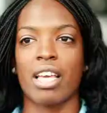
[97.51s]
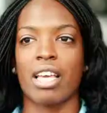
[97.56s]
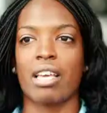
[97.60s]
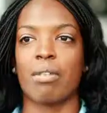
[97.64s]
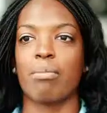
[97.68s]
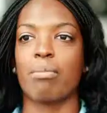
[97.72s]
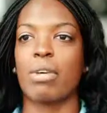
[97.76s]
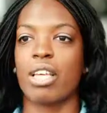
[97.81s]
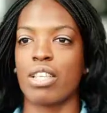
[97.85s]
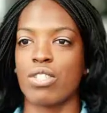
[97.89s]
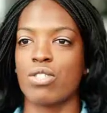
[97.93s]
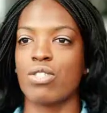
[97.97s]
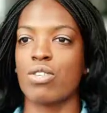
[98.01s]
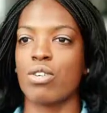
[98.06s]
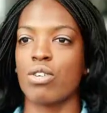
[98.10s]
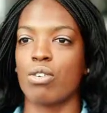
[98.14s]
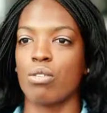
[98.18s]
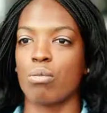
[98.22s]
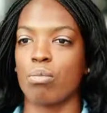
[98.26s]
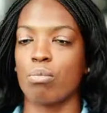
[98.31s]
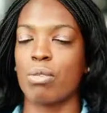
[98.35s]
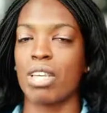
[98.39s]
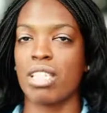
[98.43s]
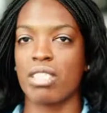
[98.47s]
it makes
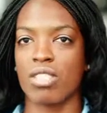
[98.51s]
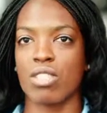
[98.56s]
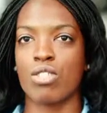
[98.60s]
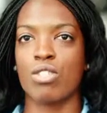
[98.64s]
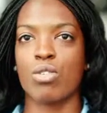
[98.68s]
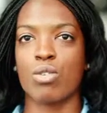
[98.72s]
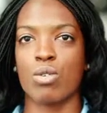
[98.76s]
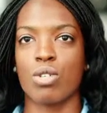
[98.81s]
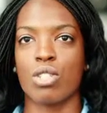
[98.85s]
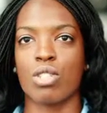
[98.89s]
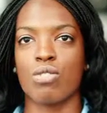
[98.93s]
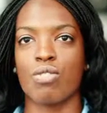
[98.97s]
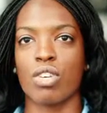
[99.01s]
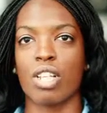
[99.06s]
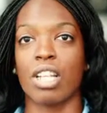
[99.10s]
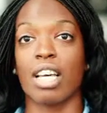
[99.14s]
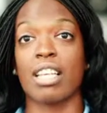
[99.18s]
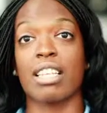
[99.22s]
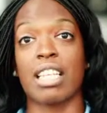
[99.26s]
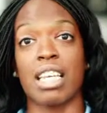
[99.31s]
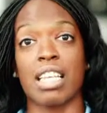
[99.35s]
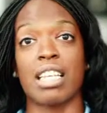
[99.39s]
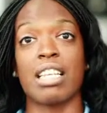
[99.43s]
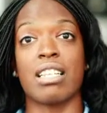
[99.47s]
you makes the students feel
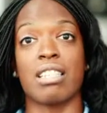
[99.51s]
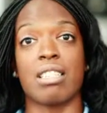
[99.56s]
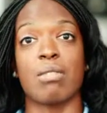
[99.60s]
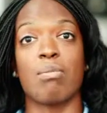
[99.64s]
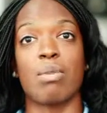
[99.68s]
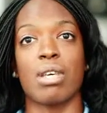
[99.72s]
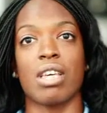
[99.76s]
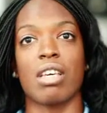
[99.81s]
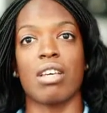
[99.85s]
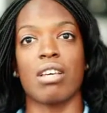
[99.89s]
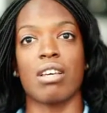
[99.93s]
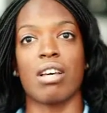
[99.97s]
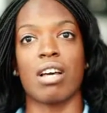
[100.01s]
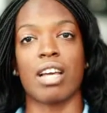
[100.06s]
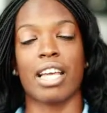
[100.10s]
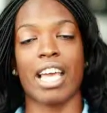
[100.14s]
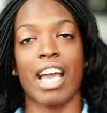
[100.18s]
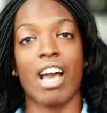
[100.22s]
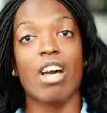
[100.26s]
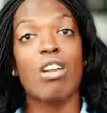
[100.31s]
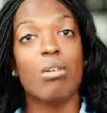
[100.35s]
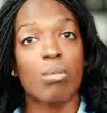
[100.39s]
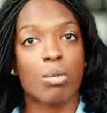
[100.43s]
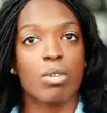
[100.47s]
like they need to be
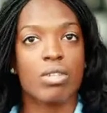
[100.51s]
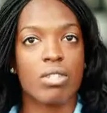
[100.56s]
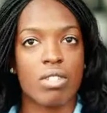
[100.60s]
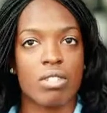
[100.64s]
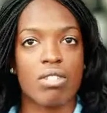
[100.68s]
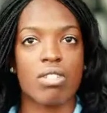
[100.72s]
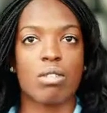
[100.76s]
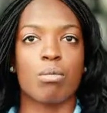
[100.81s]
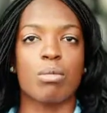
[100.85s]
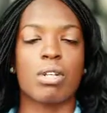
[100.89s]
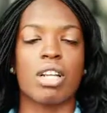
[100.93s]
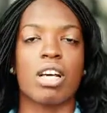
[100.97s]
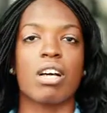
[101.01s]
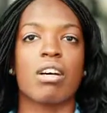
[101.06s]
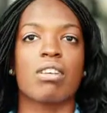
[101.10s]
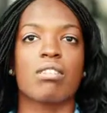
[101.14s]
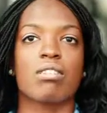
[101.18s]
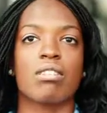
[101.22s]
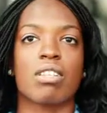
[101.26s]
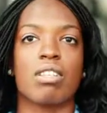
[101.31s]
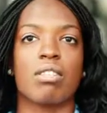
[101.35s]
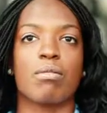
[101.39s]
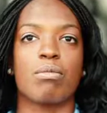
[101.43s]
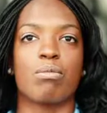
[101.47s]
accountable to someone
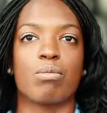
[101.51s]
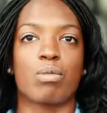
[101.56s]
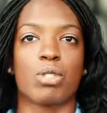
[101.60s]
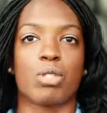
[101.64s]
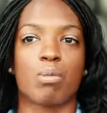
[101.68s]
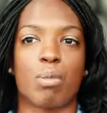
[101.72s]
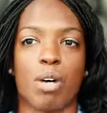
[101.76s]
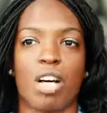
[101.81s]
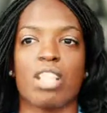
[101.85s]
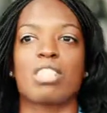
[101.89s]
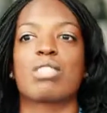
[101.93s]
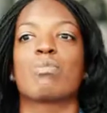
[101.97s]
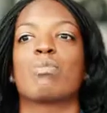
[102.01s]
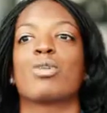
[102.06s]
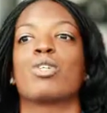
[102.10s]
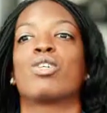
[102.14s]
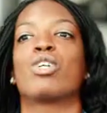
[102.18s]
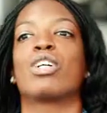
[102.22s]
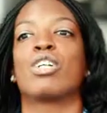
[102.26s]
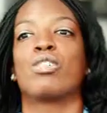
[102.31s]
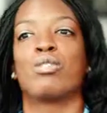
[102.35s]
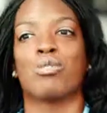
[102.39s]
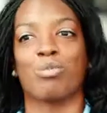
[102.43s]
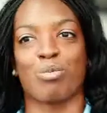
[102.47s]
else and
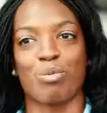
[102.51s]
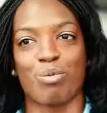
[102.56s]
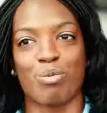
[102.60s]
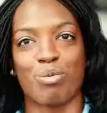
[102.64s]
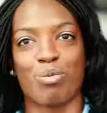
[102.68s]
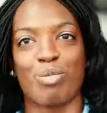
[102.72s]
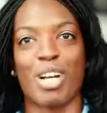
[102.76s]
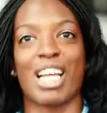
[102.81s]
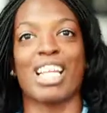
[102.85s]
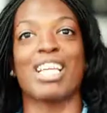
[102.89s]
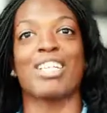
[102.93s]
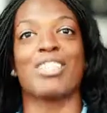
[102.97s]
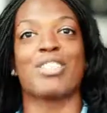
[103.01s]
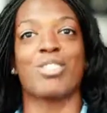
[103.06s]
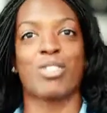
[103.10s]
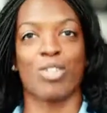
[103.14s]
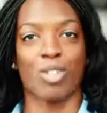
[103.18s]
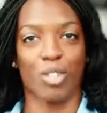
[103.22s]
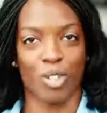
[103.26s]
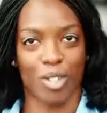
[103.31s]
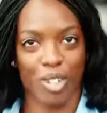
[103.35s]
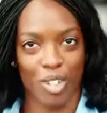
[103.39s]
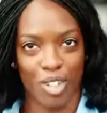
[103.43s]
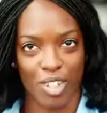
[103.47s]
responsible and ready to
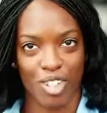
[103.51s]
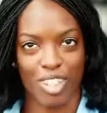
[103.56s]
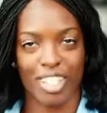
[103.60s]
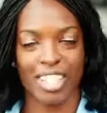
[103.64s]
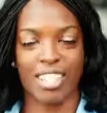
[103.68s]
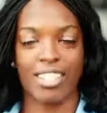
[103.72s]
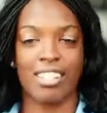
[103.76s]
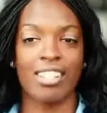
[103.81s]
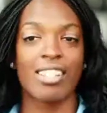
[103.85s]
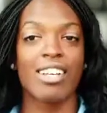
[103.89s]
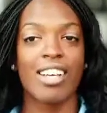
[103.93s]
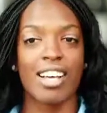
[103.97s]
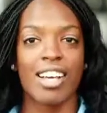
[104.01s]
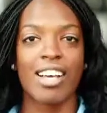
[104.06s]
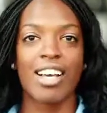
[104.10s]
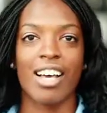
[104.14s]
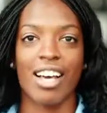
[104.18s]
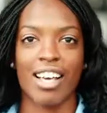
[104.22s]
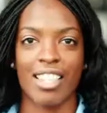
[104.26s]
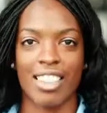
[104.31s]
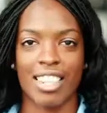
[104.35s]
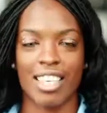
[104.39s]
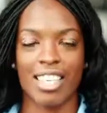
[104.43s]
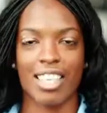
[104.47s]
learn. And
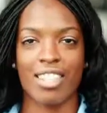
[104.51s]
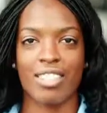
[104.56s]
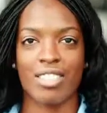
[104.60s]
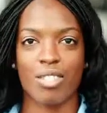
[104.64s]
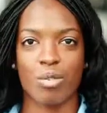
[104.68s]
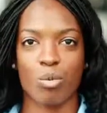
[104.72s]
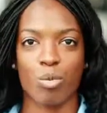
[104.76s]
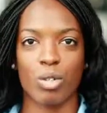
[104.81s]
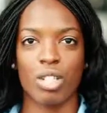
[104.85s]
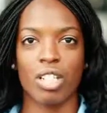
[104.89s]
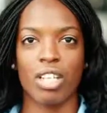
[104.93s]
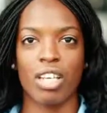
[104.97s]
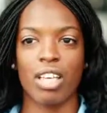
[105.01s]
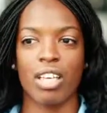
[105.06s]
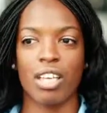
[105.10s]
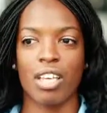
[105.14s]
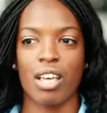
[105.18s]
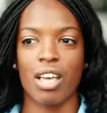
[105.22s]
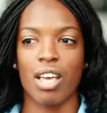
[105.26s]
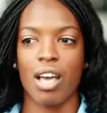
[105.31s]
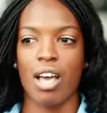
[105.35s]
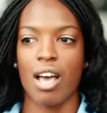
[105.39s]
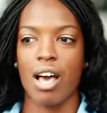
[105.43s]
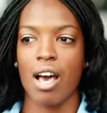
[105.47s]
I think it's a
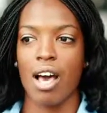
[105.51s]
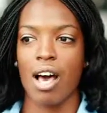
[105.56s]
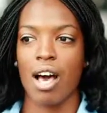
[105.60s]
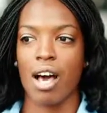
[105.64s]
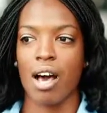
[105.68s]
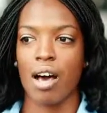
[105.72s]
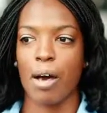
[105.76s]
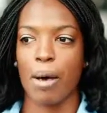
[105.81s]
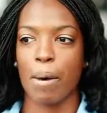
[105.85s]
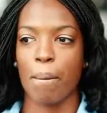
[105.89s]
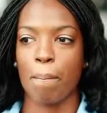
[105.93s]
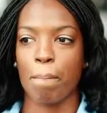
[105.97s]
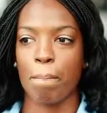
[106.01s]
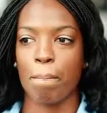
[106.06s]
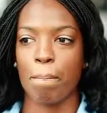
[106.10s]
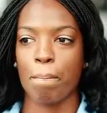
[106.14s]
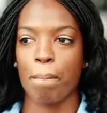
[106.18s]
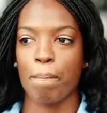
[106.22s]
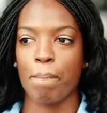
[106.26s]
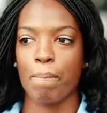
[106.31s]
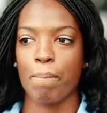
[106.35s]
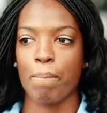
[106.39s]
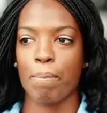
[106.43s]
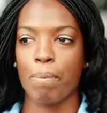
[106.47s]
really um,
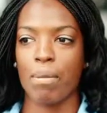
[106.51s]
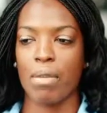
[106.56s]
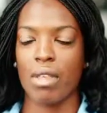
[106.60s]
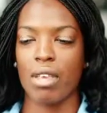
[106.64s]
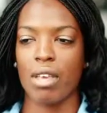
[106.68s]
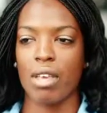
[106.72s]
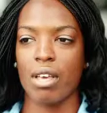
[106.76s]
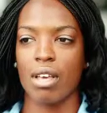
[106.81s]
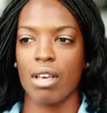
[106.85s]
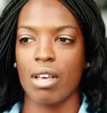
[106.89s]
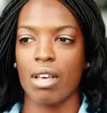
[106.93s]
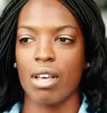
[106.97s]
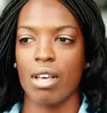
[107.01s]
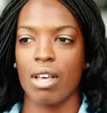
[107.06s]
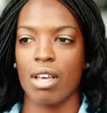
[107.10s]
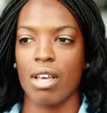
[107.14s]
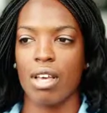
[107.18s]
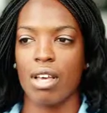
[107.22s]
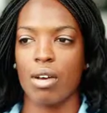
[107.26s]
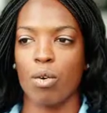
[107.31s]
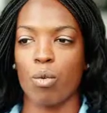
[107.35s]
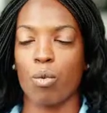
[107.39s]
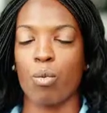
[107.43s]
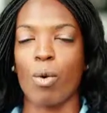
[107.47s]

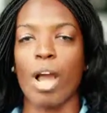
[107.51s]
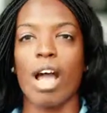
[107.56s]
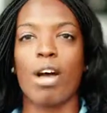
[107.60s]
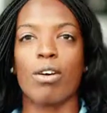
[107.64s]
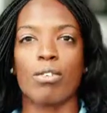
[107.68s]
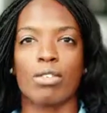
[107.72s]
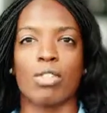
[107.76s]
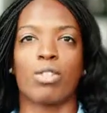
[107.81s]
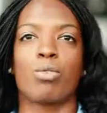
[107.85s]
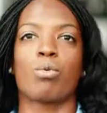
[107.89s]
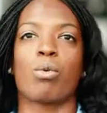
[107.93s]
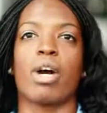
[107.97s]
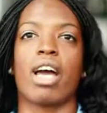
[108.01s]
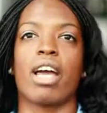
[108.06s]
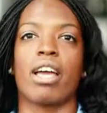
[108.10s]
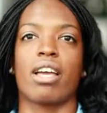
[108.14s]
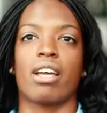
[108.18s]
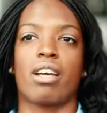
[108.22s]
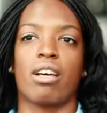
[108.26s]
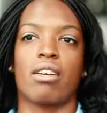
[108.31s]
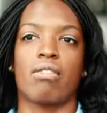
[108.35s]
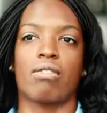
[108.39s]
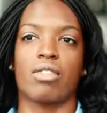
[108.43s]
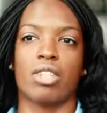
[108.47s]
rounded
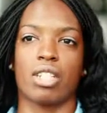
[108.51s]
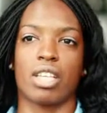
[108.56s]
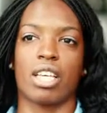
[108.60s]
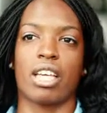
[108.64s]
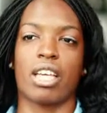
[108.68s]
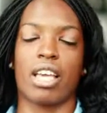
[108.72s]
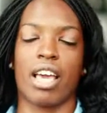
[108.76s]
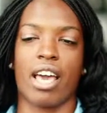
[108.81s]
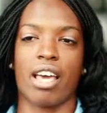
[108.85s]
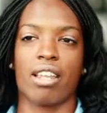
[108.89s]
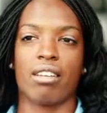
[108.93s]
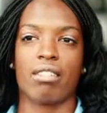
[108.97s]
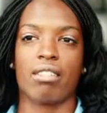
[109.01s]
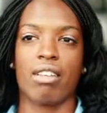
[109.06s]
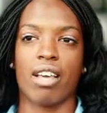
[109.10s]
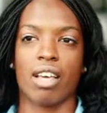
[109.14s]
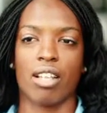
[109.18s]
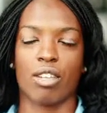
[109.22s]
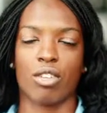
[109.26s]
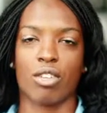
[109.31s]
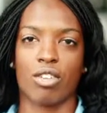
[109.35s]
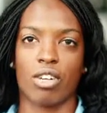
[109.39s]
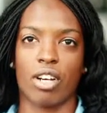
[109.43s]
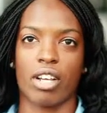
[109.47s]
way of looking at,
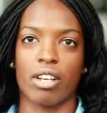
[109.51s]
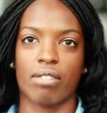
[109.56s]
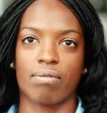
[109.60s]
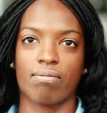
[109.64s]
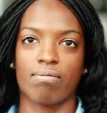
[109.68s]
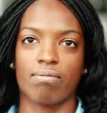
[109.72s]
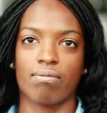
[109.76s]
at learning.